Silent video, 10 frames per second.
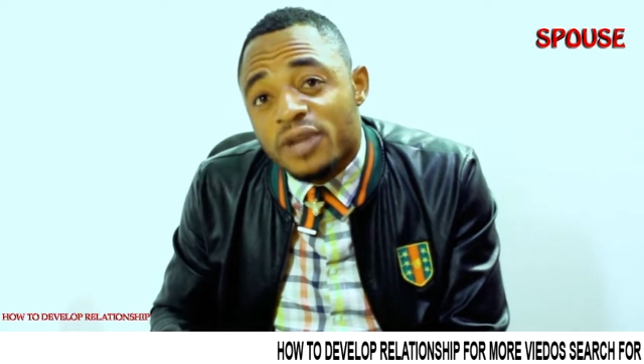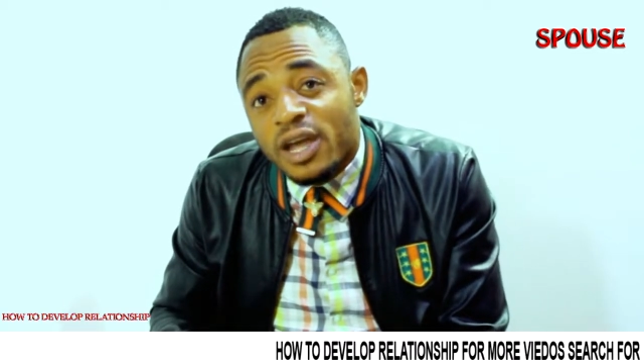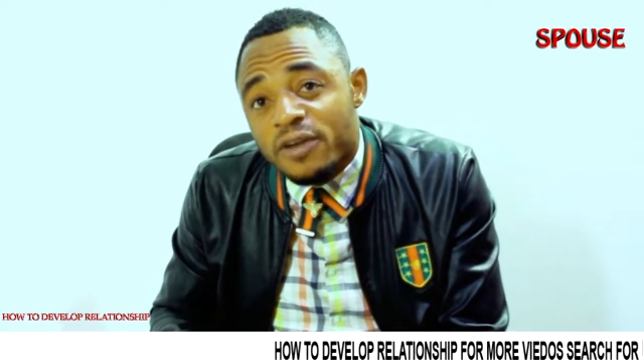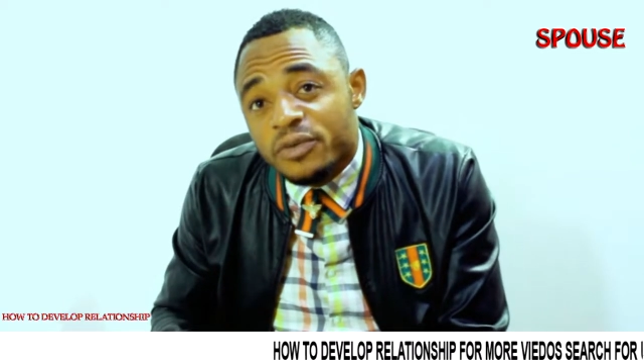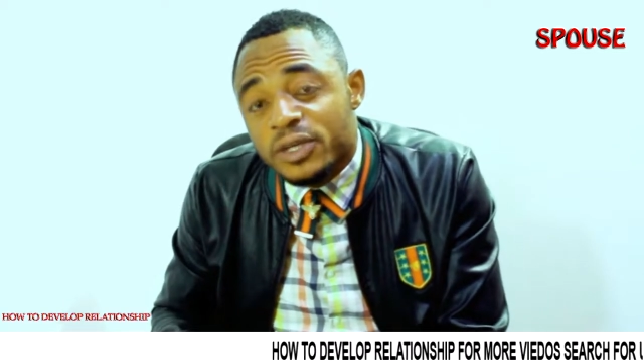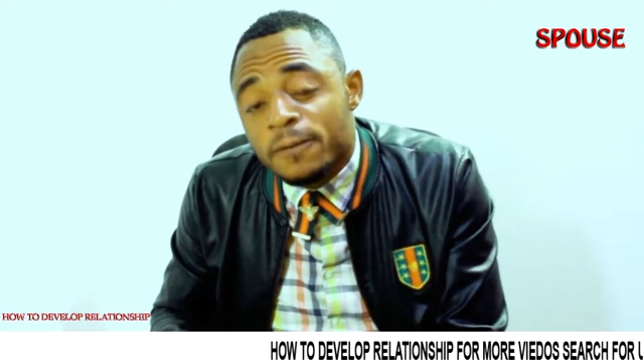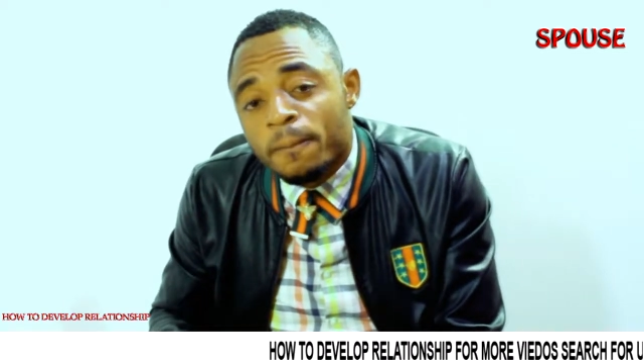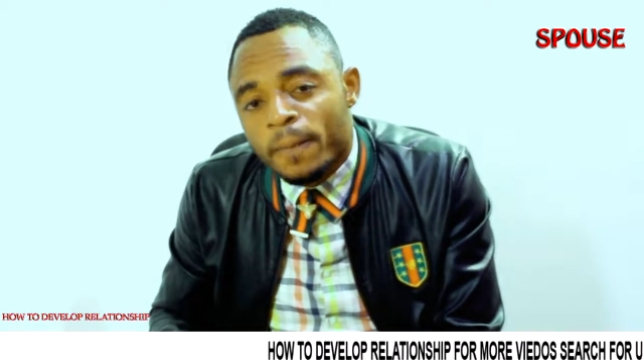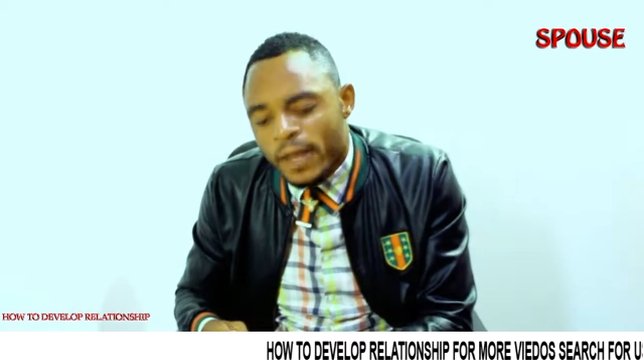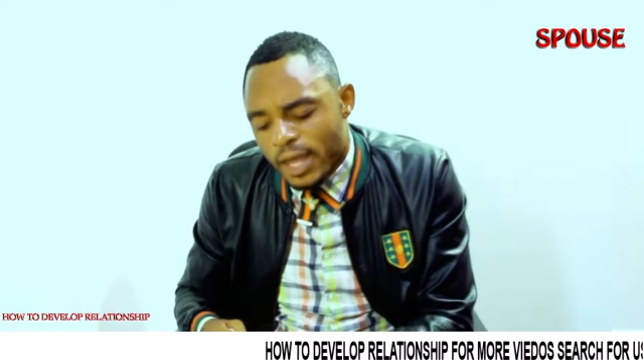your life with.
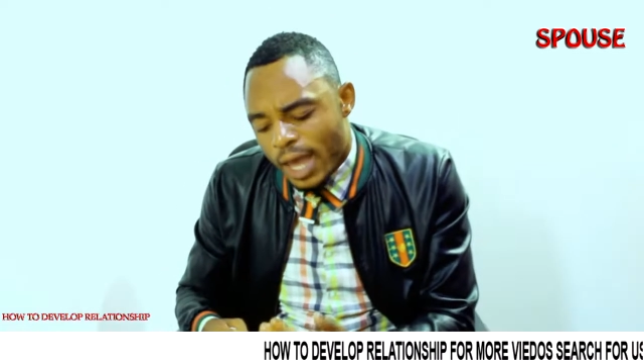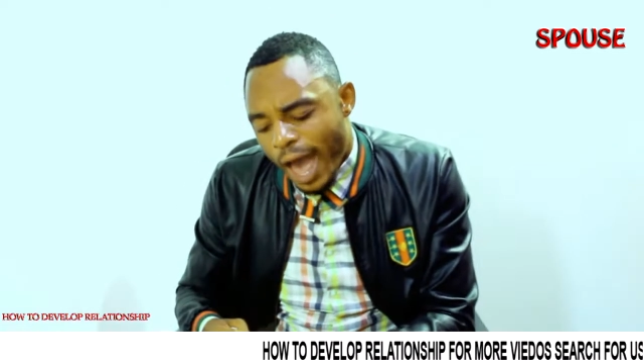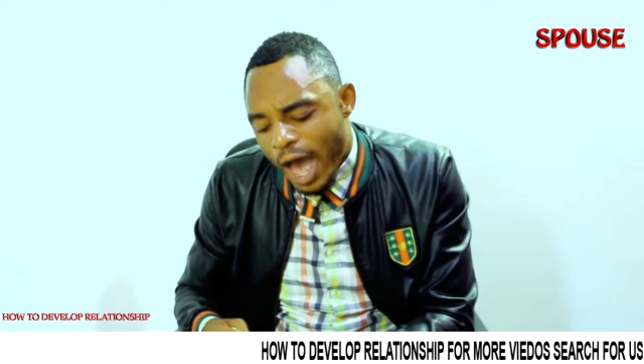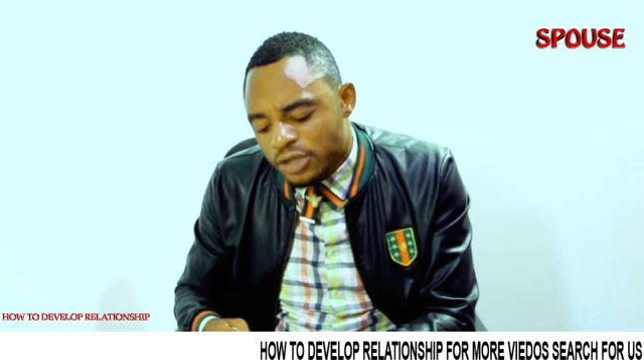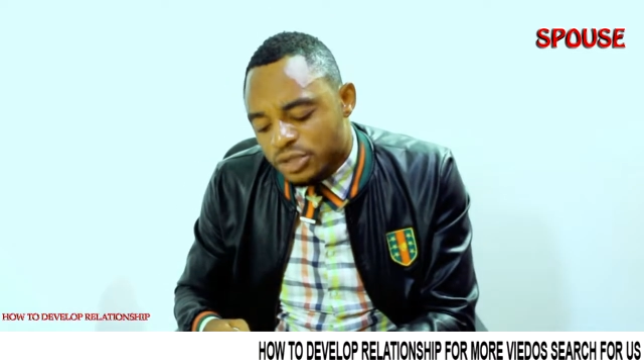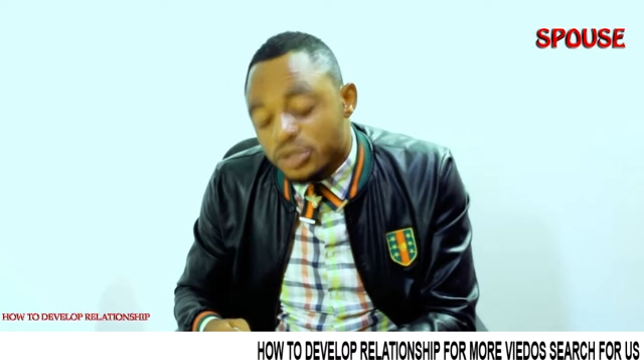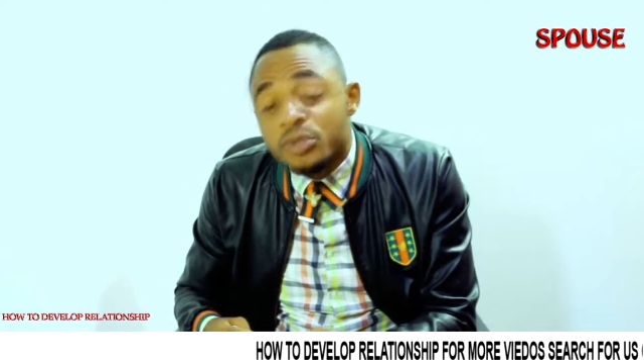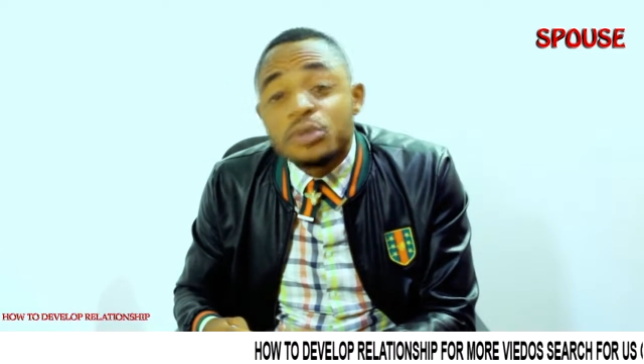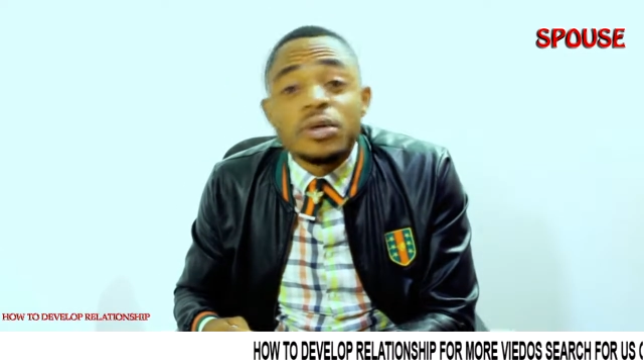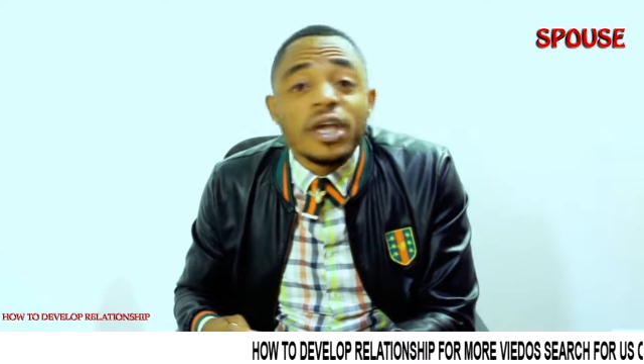How do
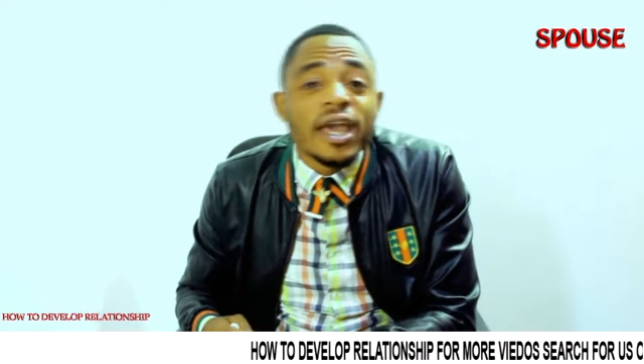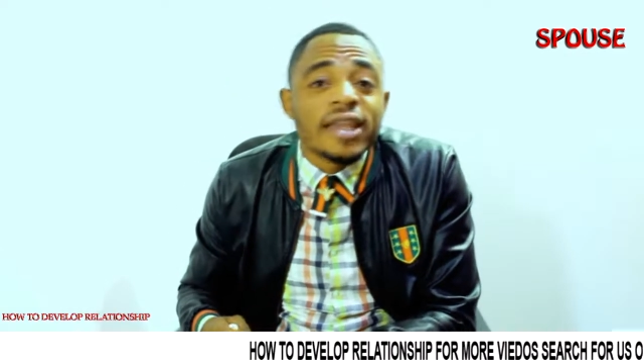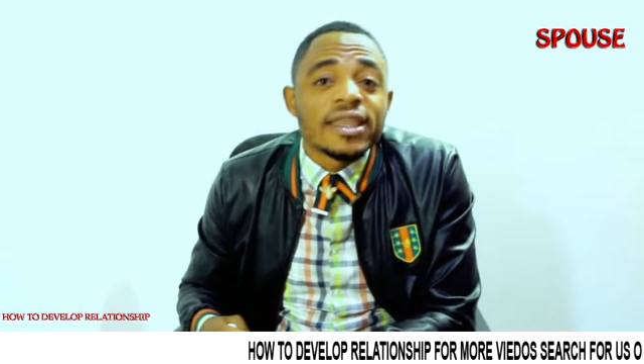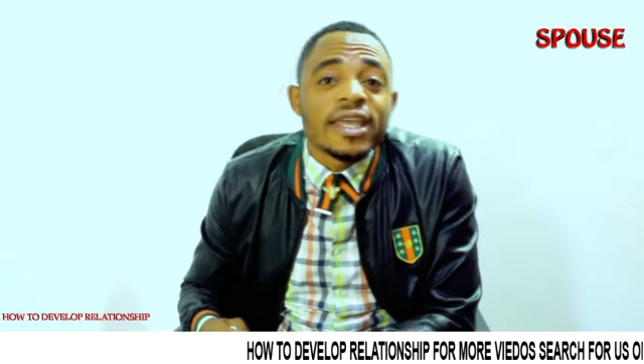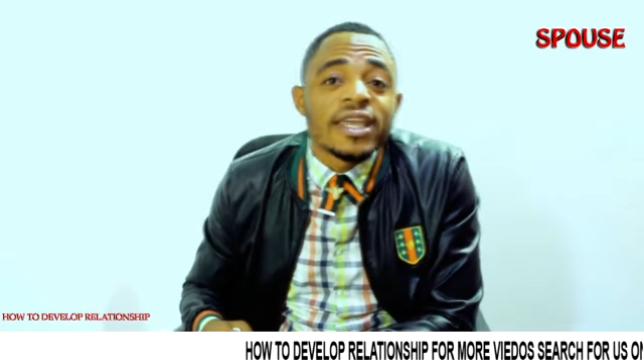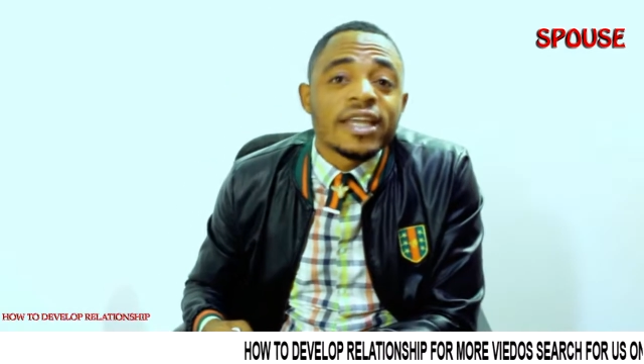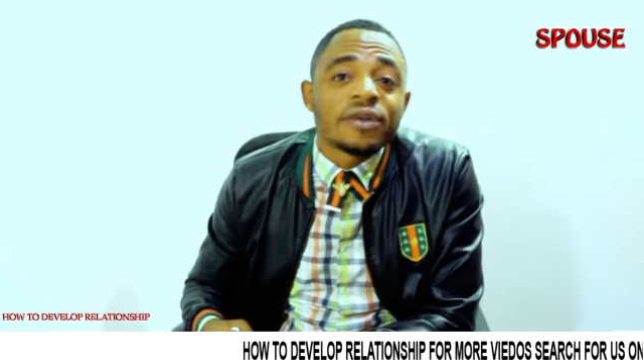you get the inner